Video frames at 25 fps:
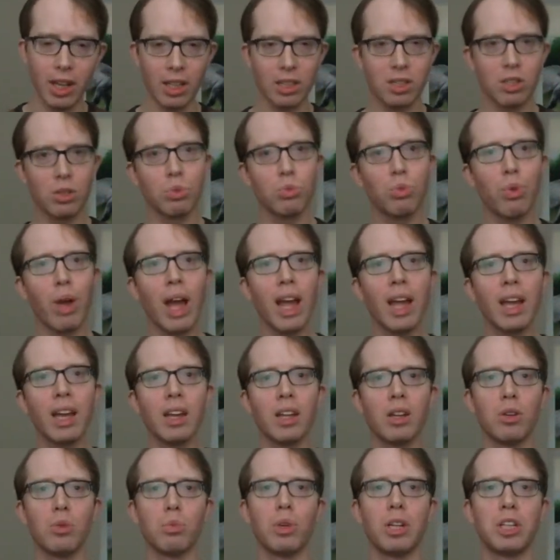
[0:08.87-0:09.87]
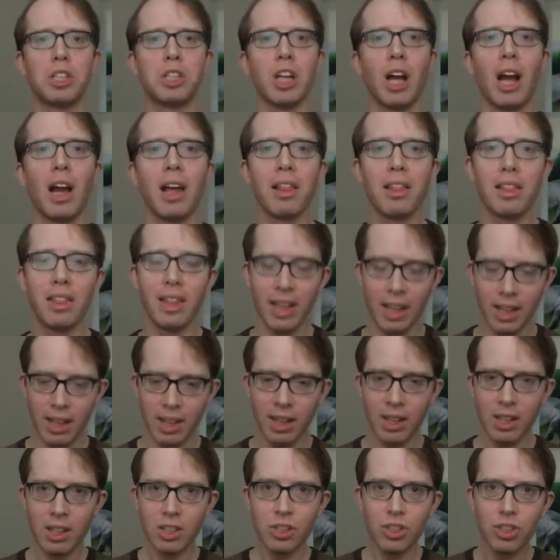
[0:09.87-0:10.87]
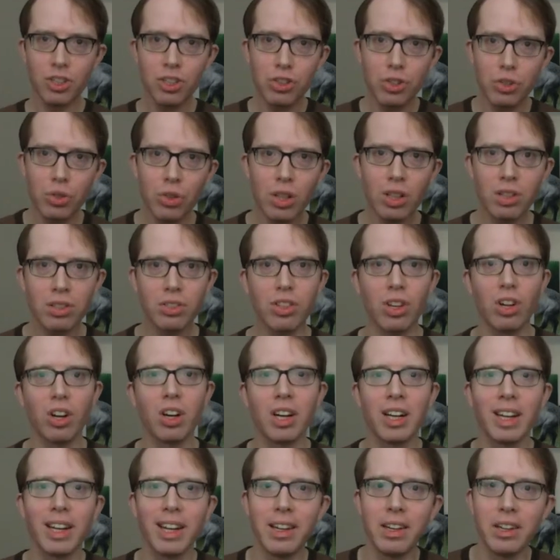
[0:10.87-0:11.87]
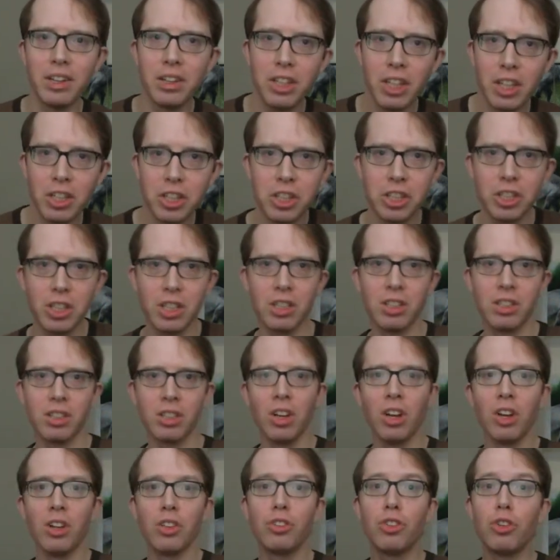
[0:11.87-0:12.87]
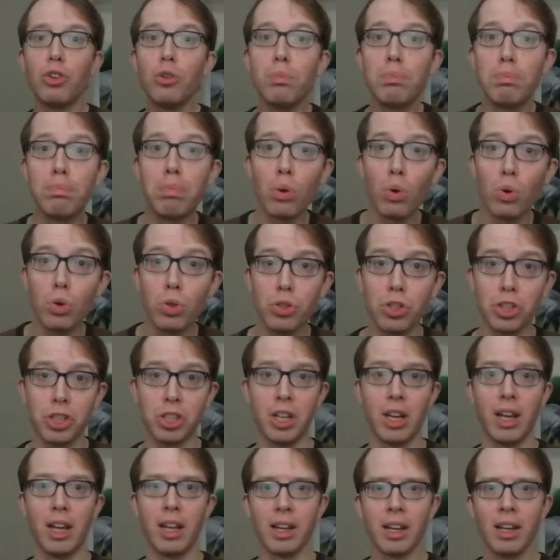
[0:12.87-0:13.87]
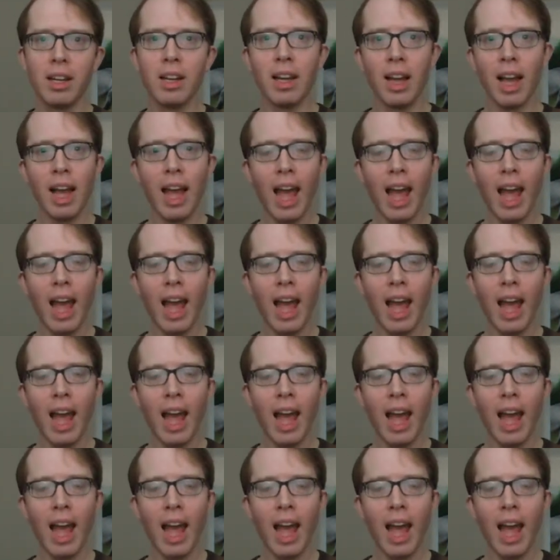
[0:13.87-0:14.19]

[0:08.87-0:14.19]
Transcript: It's a way in which I think students are conditioned to bullshit,